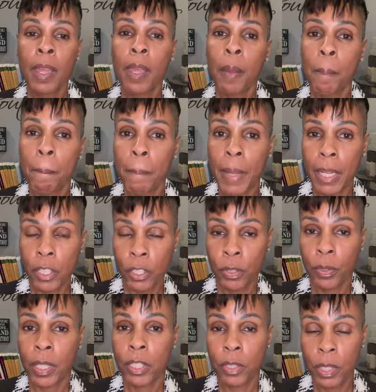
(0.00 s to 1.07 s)
make sure
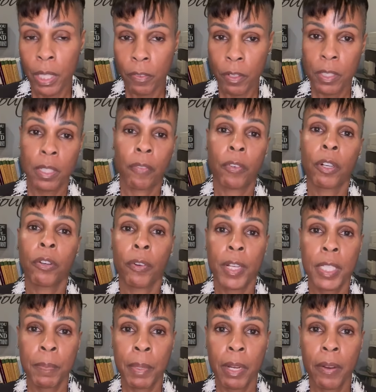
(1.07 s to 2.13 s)
that you give yourself a grace
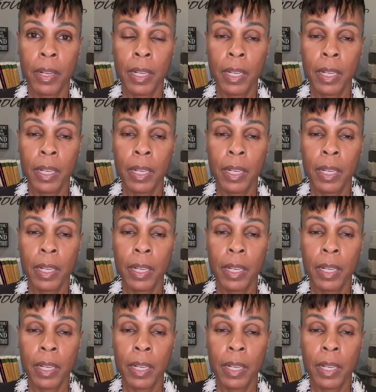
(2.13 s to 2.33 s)
period in